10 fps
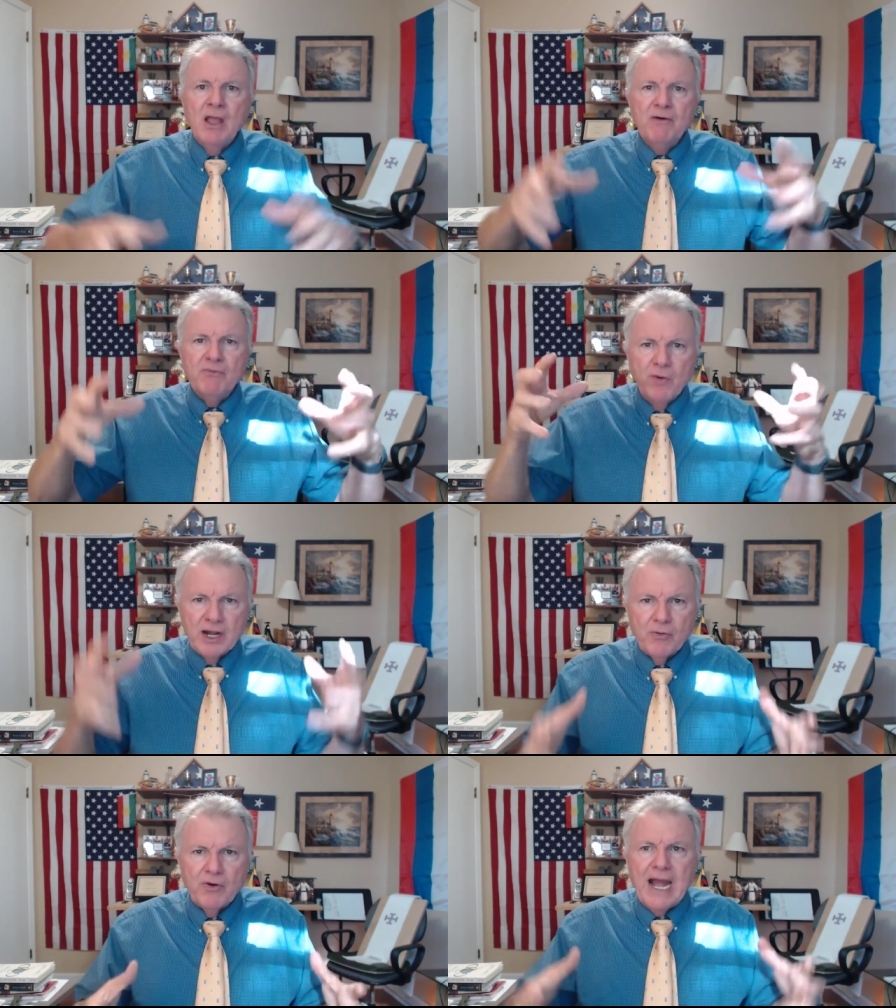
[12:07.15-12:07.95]
of
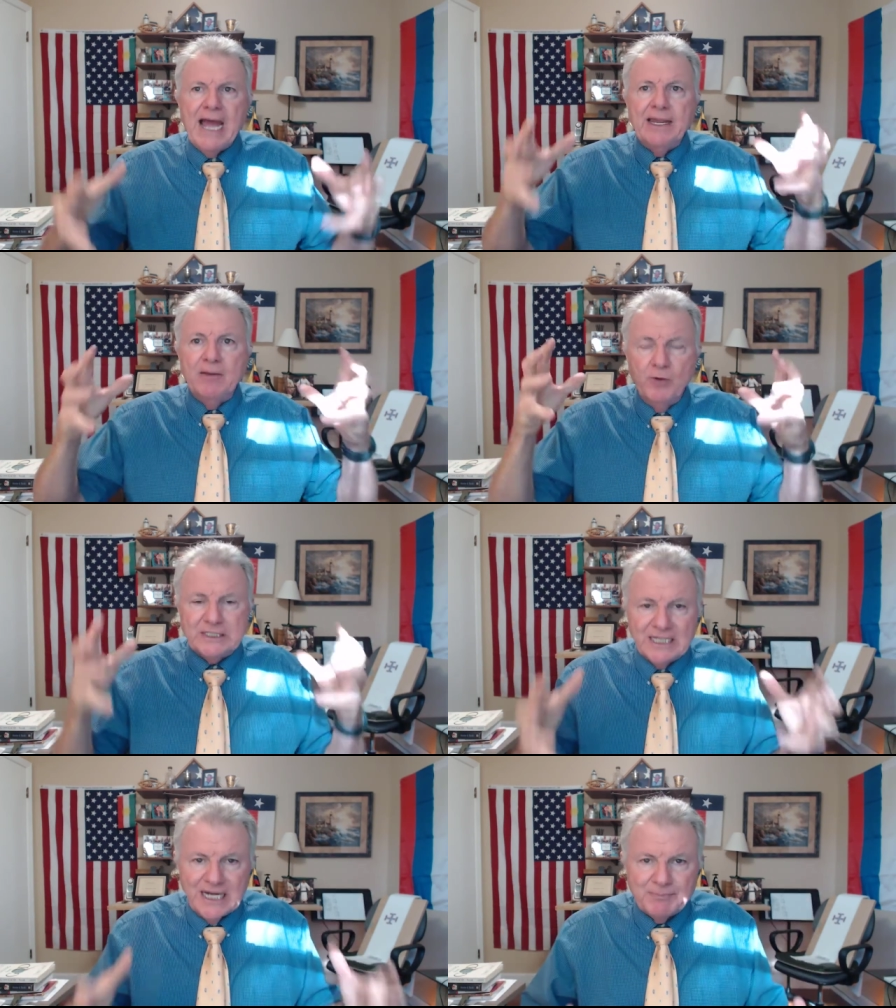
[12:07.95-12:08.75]
where we're at and
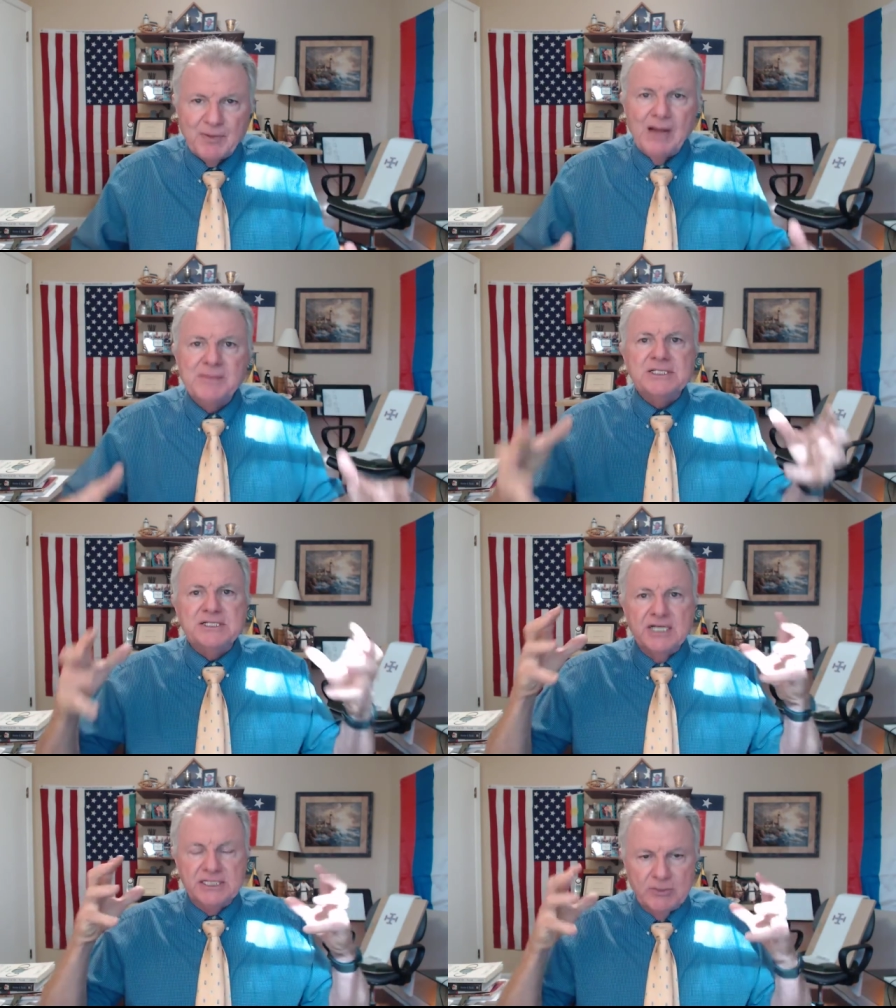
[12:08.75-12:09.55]
what God
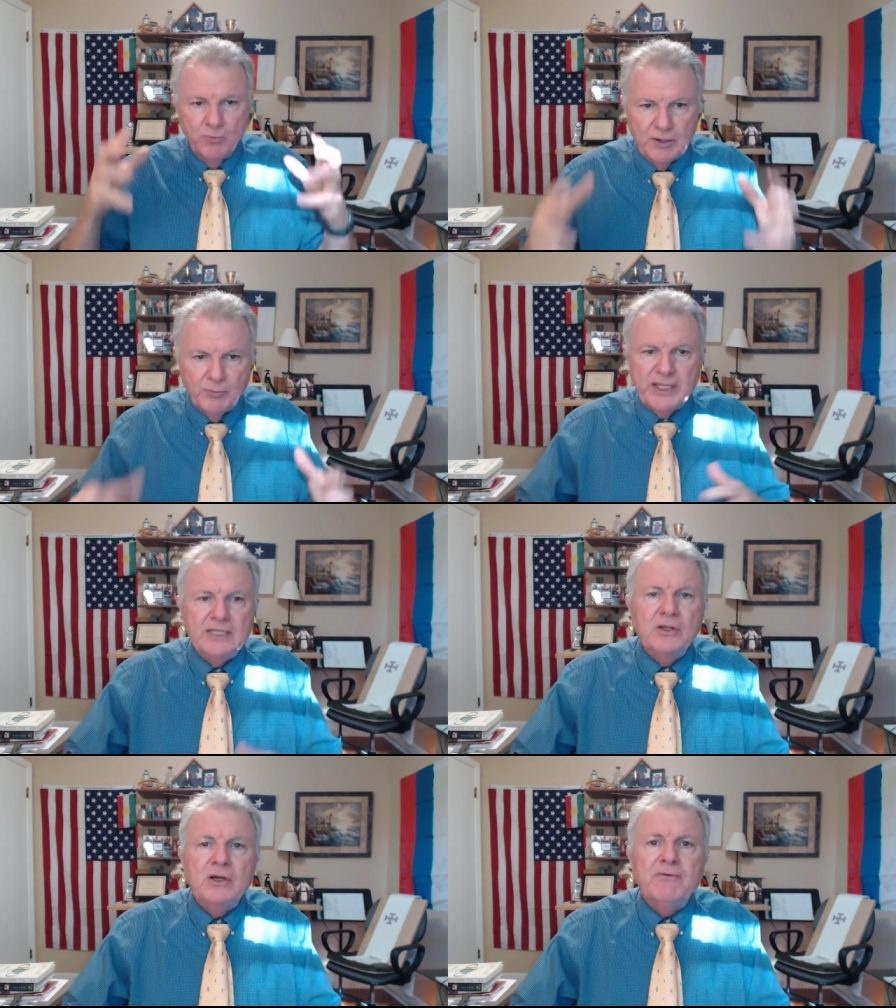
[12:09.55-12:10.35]
promises us and what we
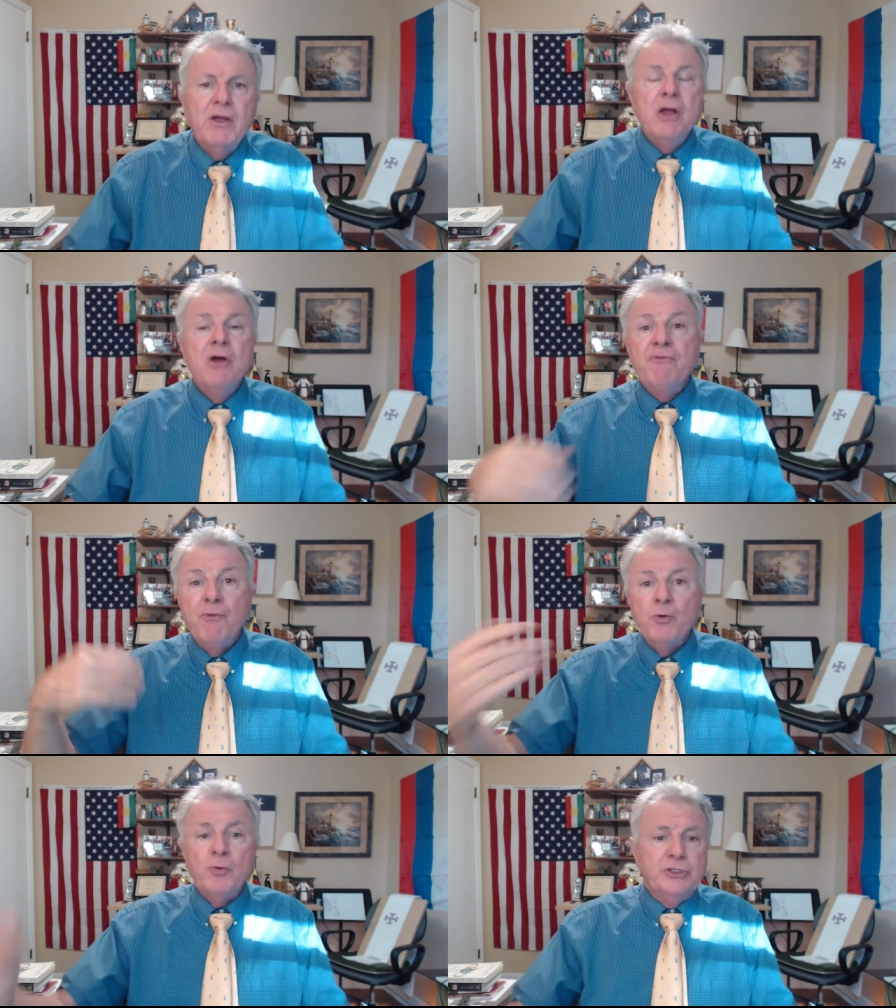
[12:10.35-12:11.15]
can look
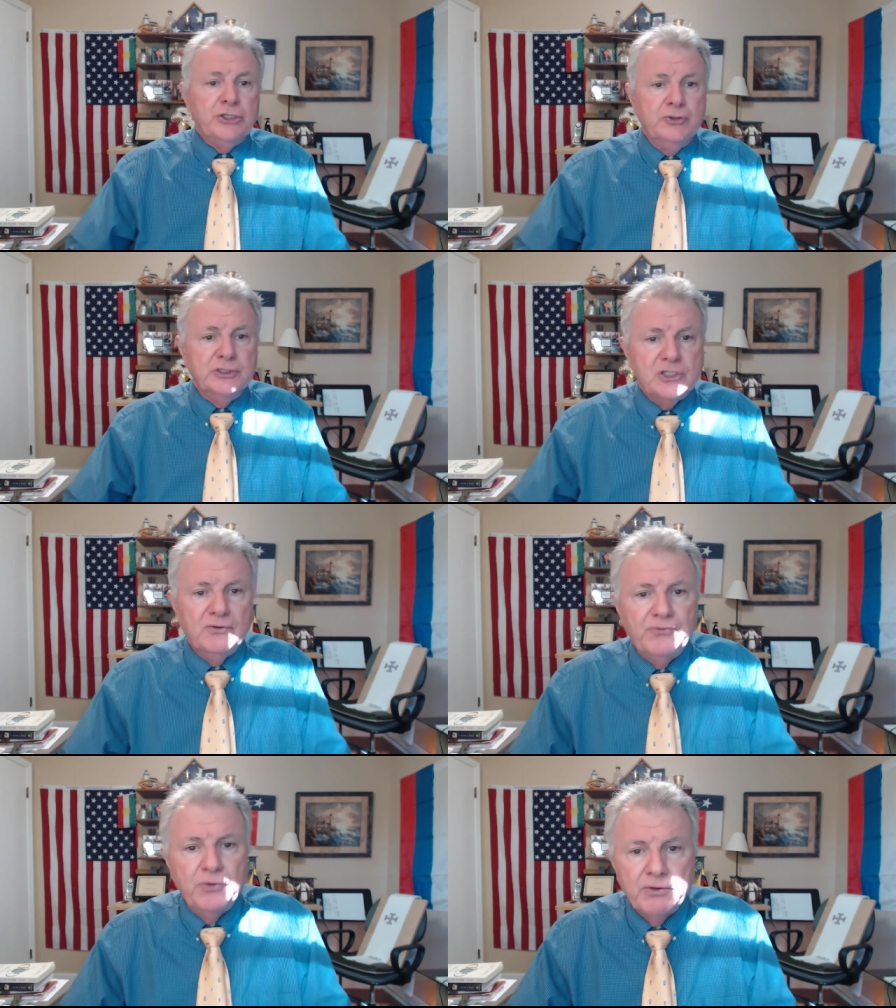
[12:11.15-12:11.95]
forward to and
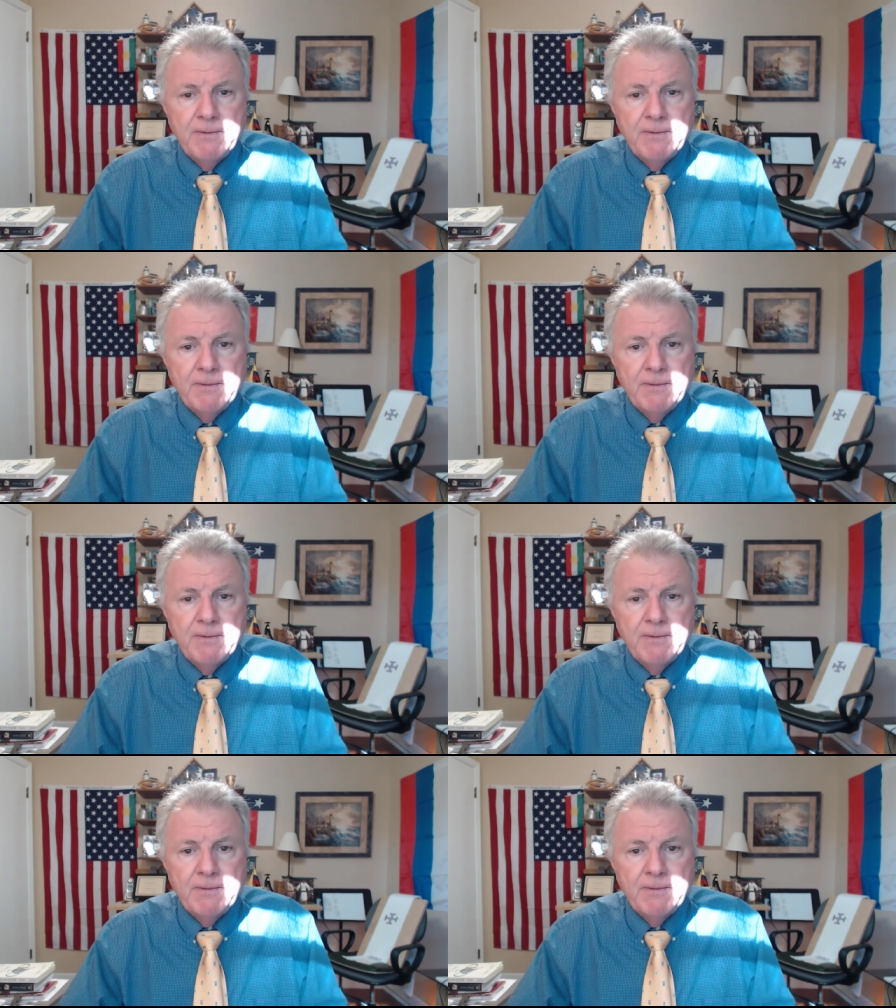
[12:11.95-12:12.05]
so forth.